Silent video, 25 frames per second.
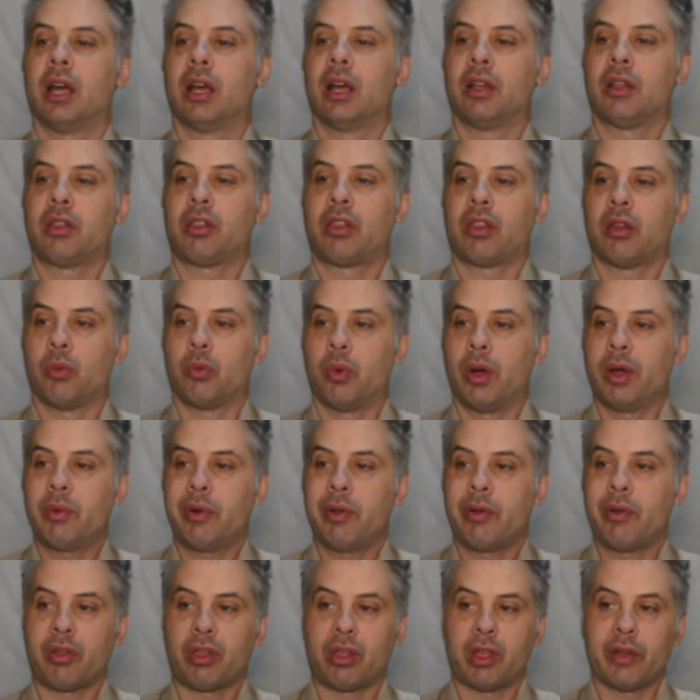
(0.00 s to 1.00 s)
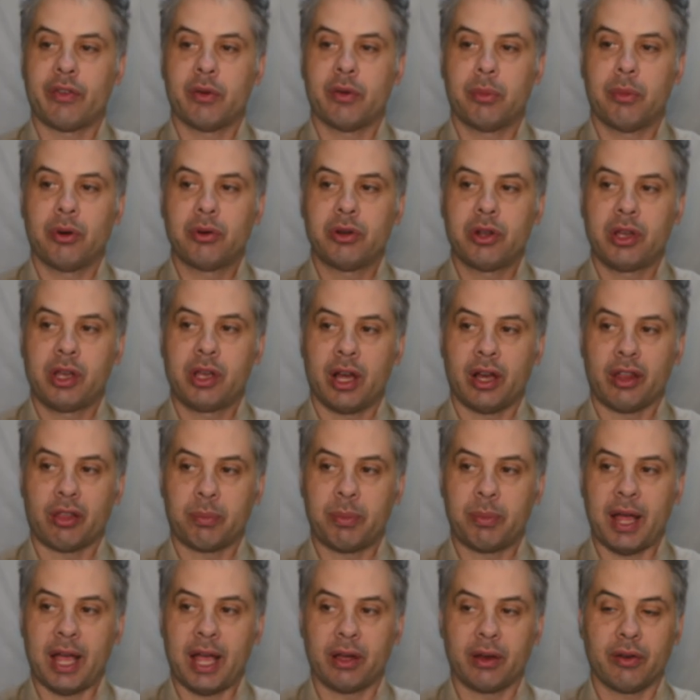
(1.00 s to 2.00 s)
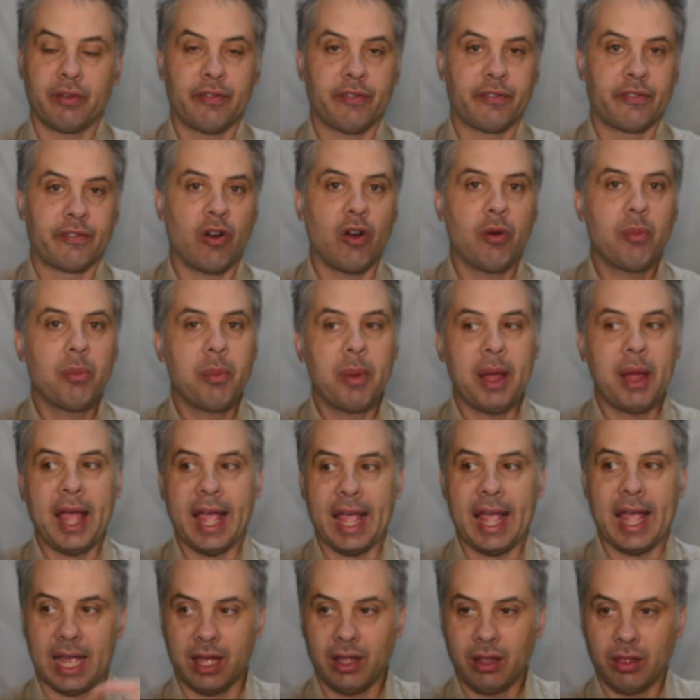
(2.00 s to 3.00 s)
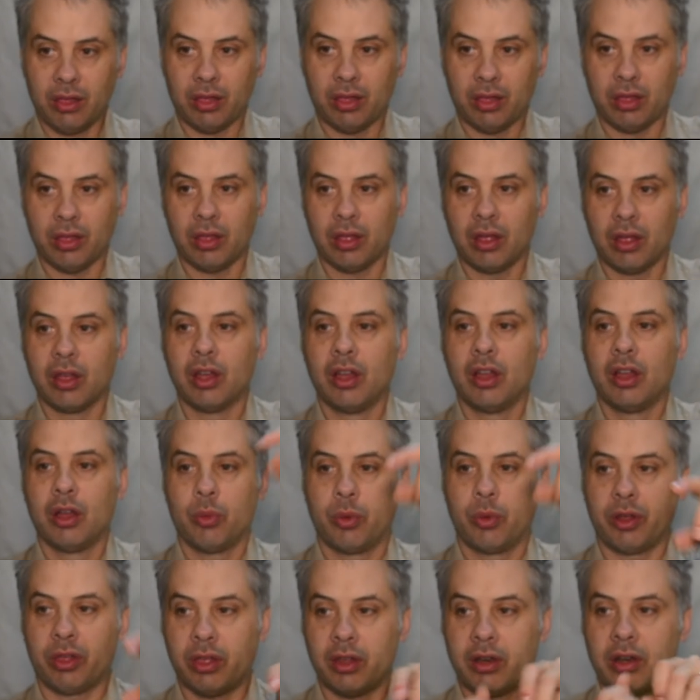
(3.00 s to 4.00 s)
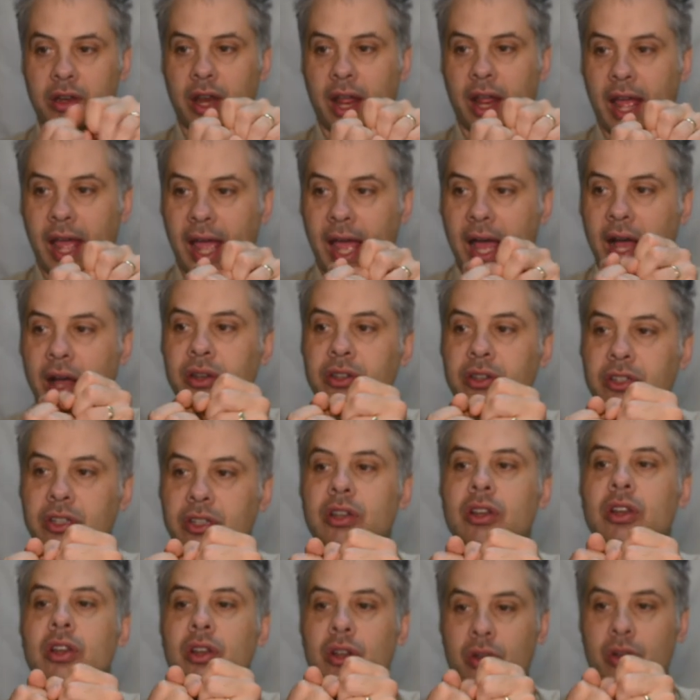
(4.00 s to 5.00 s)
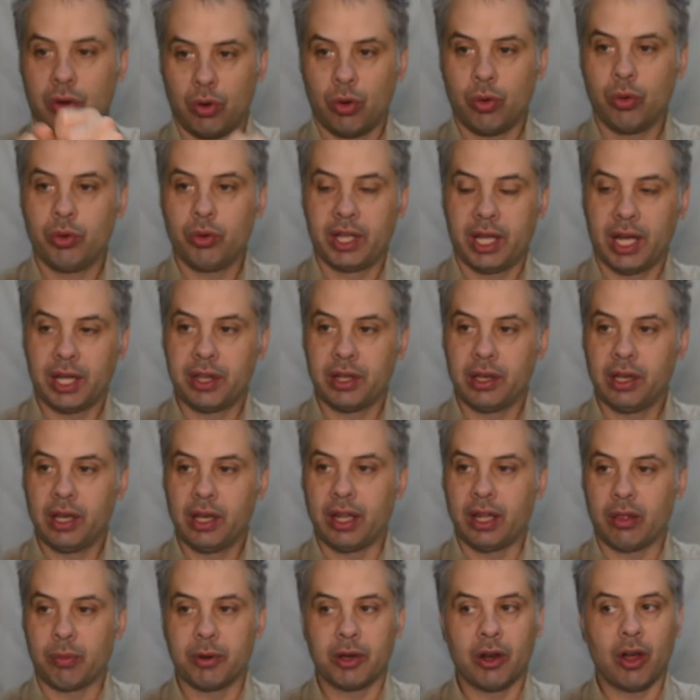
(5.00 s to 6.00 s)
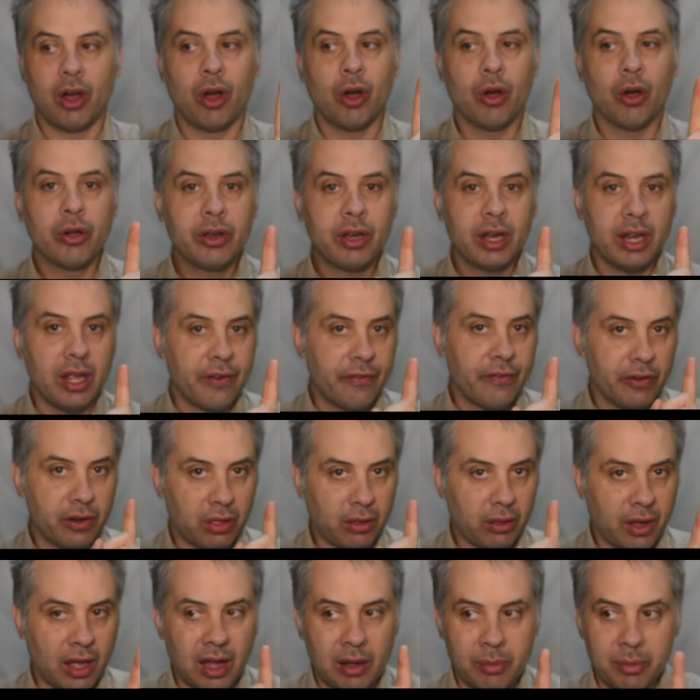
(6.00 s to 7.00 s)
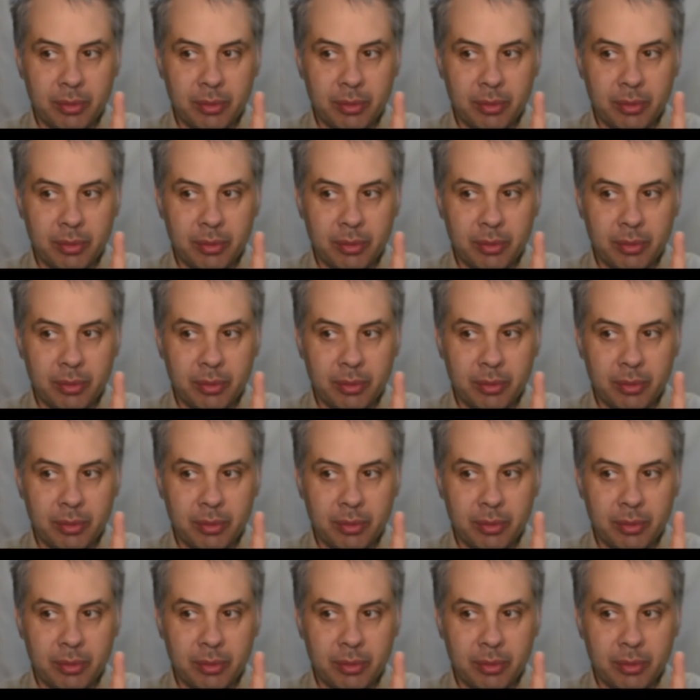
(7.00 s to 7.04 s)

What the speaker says: So when we receive a multicast packet from S, we send it out all the other links, but only if it's come